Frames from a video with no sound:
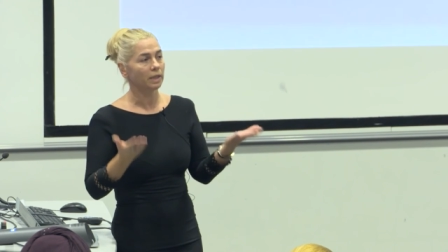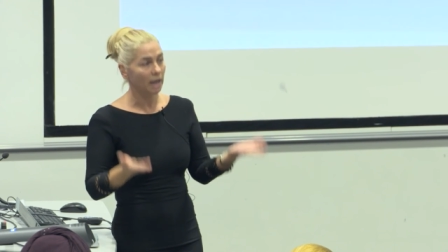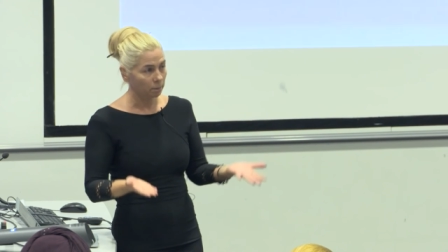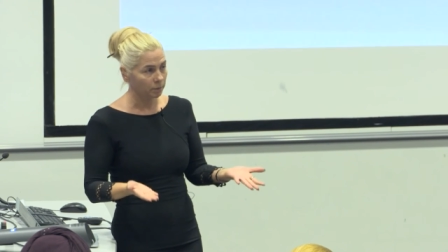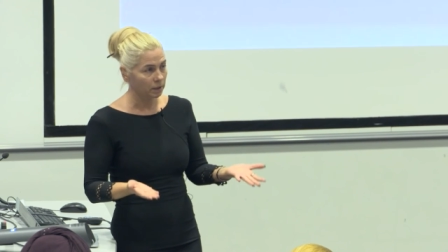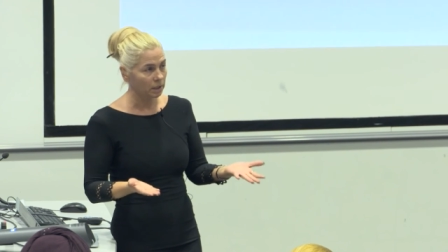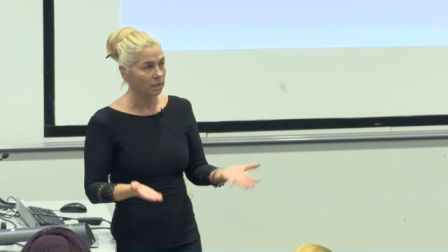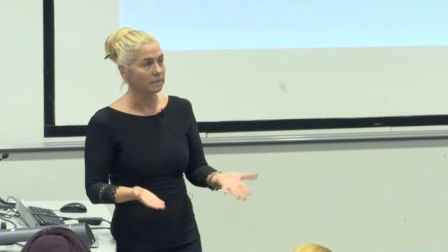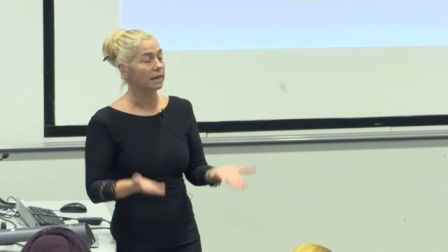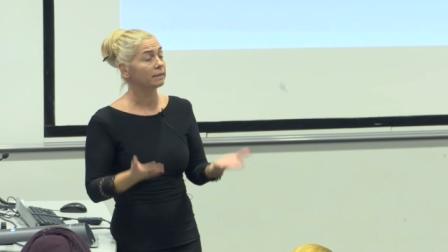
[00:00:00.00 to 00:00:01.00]
help the
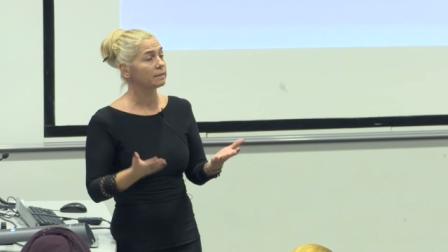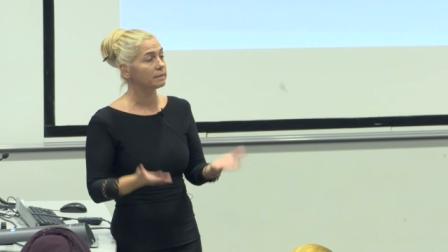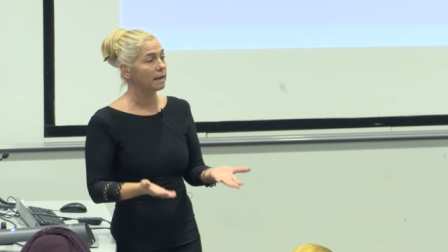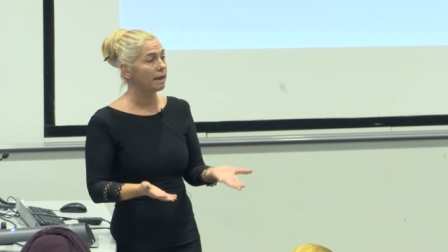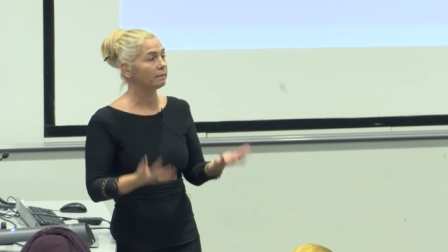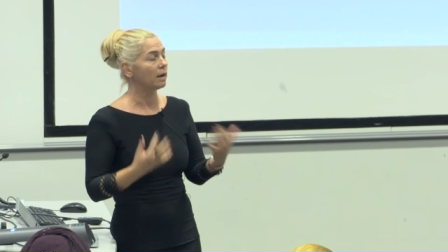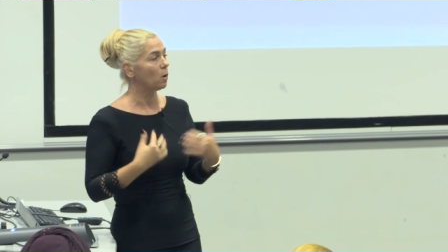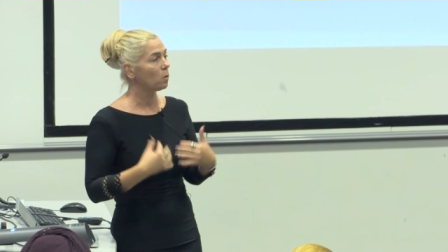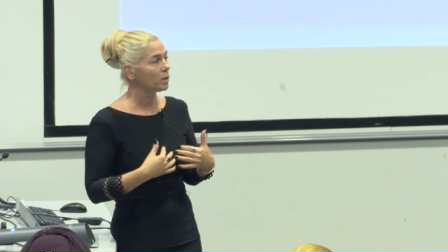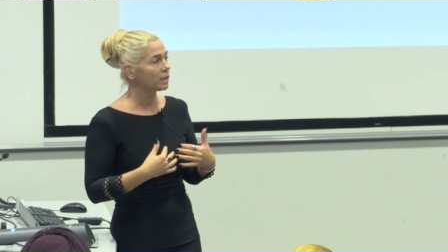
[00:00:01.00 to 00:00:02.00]
kids understand their
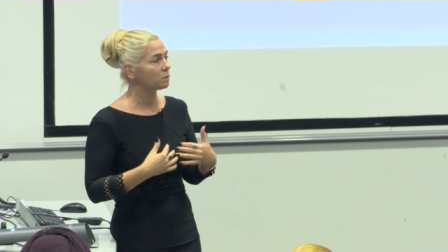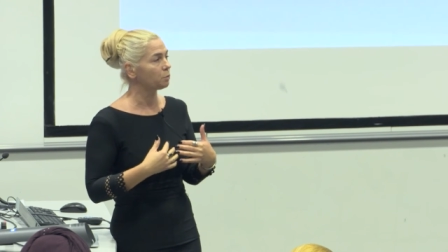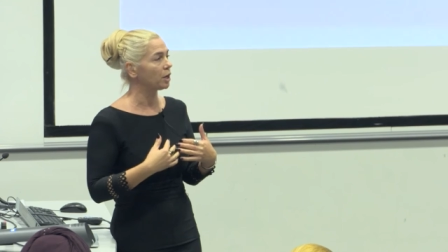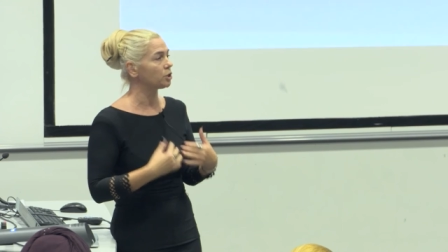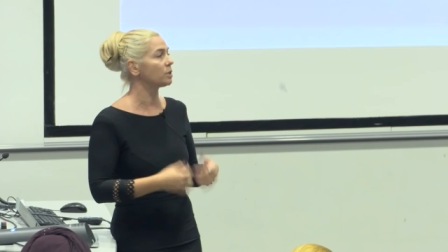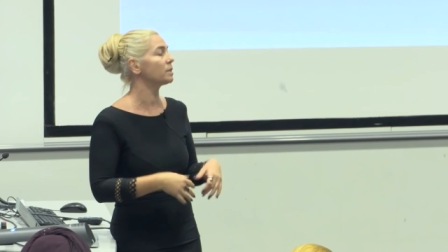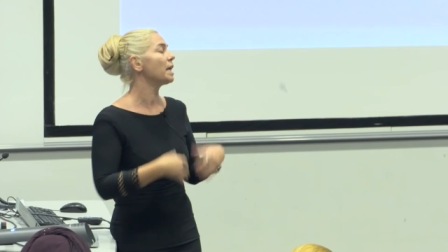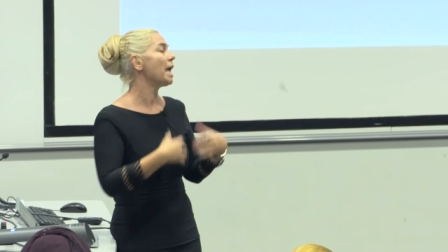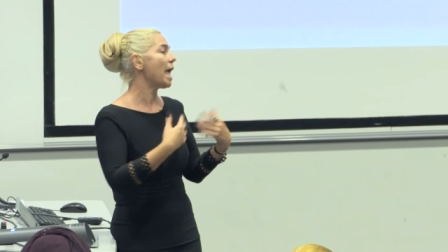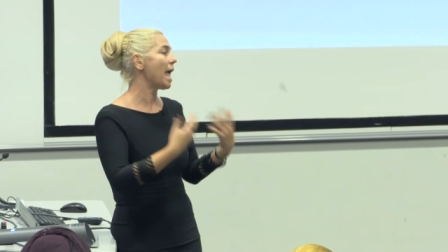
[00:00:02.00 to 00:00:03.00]
own expressions
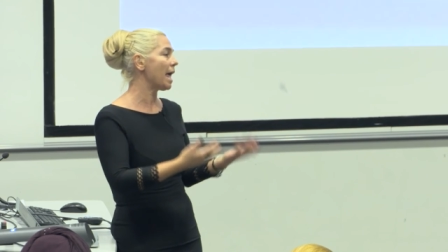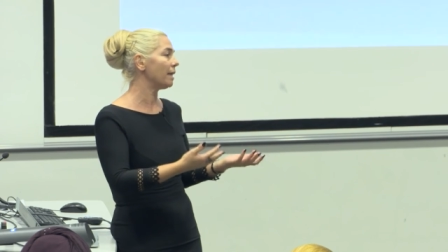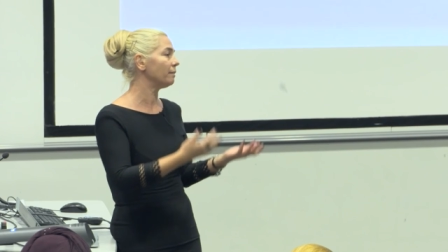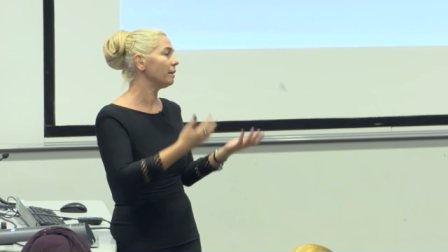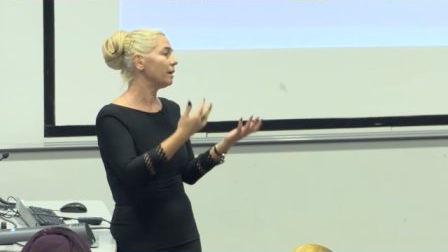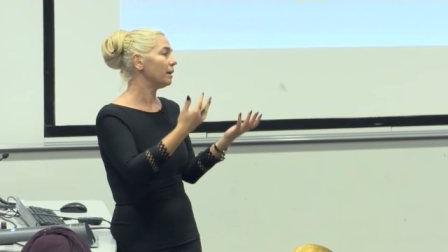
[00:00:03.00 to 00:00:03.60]
and